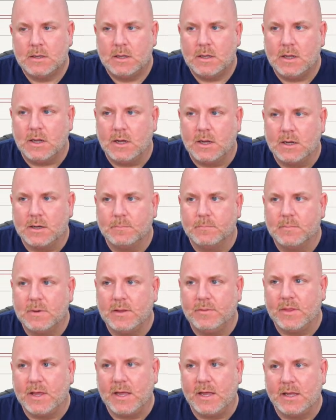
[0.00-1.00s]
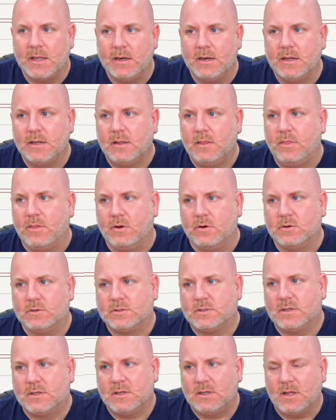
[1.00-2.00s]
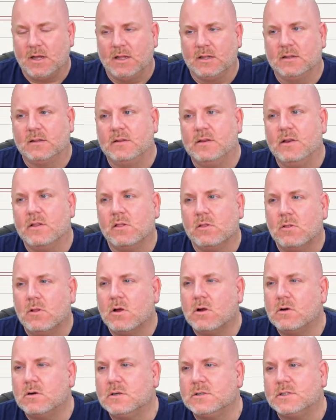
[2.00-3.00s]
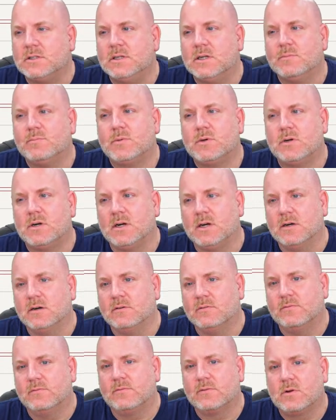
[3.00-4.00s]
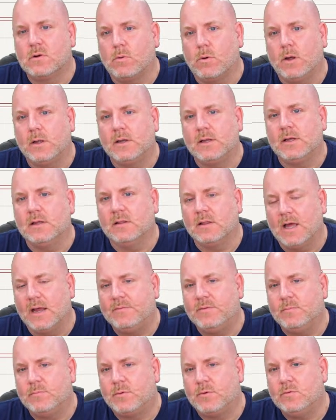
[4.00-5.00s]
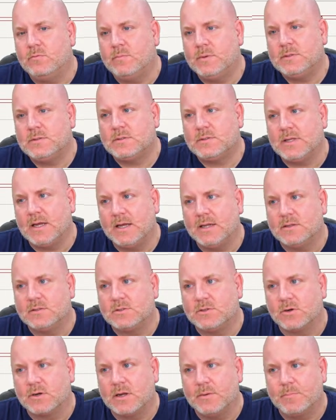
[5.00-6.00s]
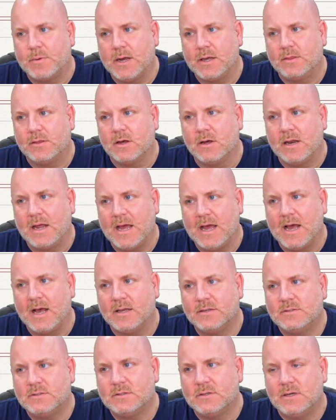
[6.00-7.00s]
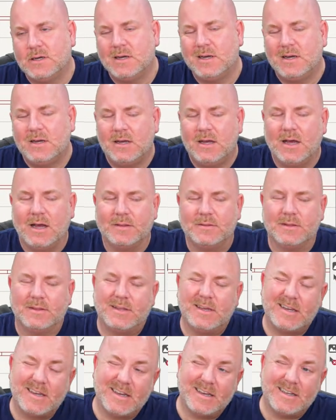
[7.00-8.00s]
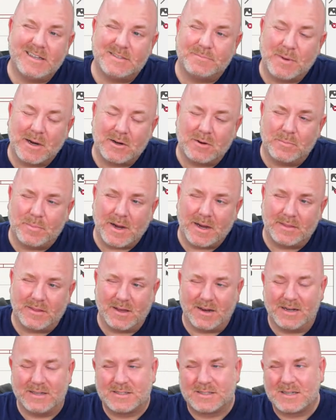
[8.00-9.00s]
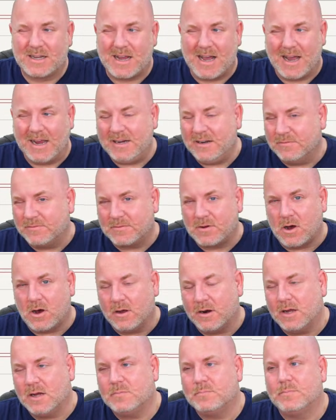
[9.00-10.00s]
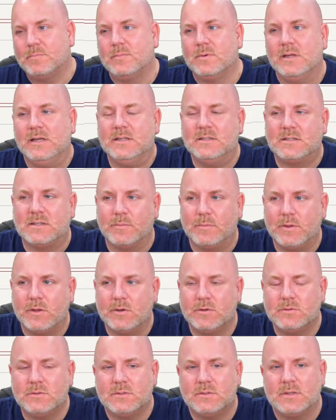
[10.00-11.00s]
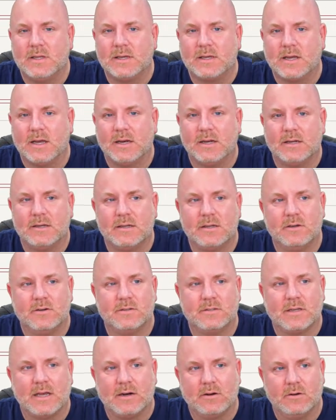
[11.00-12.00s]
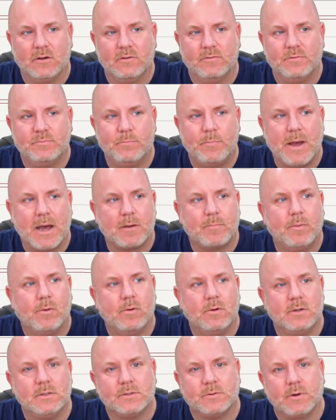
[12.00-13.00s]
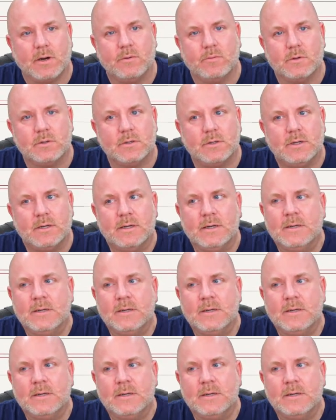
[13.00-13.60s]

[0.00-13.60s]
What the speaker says: And then there's a large number of quality of life improvements that CircuitPython has. The thing is, MicroPython has kind of caught up in some of those. They kind of, I don't know if backport is the right word.